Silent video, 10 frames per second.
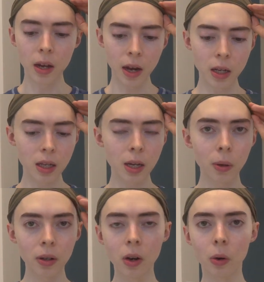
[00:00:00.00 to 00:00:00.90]
it's
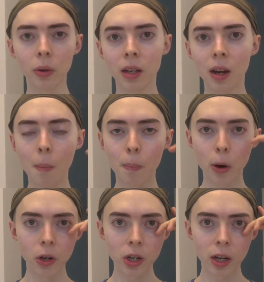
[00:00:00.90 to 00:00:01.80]
typically only
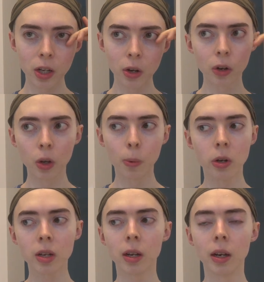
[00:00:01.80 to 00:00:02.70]
purchased, you can only
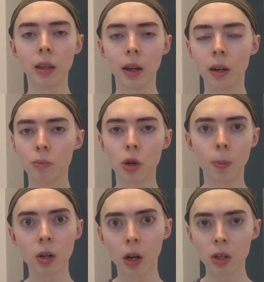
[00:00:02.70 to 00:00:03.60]
purchase it in like
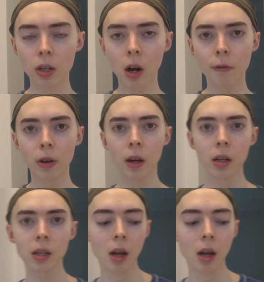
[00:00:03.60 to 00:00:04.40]
dermatologist office,